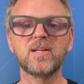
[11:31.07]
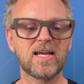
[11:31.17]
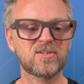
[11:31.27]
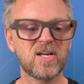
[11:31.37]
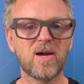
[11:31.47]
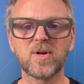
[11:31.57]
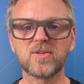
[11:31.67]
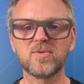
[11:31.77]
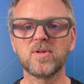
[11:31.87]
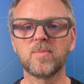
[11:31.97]
Actually, I want to
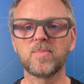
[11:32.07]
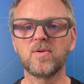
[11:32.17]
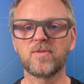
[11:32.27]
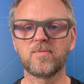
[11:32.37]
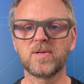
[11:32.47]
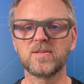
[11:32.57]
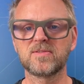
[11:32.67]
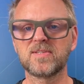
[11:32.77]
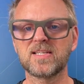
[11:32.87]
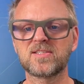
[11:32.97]
do it on both
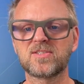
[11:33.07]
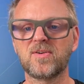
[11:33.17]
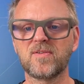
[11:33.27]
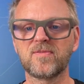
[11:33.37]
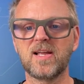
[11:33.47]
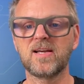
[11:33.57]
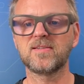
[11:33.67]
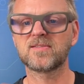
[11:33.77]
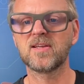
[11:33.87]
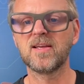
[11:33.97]
because that's sort of
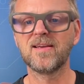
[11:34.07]
nice.